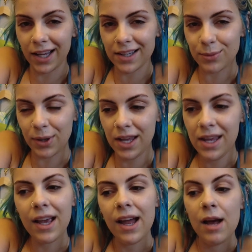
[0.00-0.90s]
next
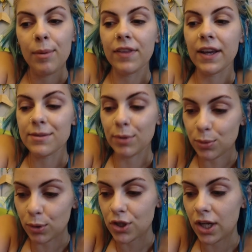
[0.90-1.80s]
week. But thanks so much
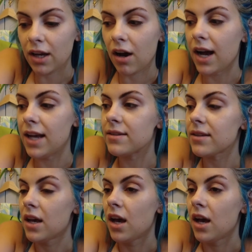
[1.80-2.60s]
for watching, guys.